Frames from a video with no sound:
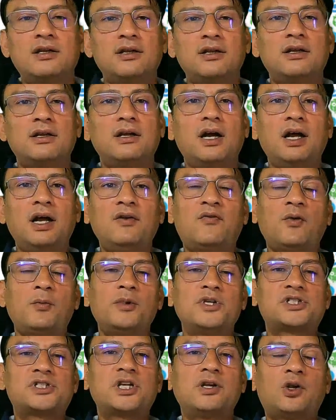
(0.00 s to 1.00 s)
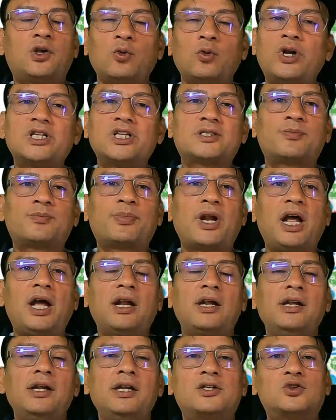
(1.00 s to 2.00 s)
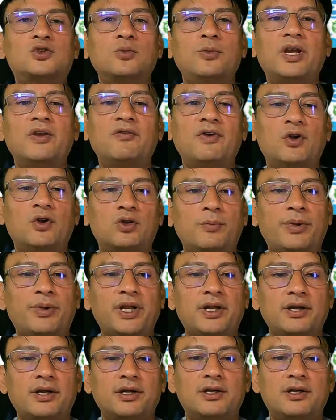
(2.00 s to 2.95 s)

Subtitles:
information 2 days prior needs to be given to the parent.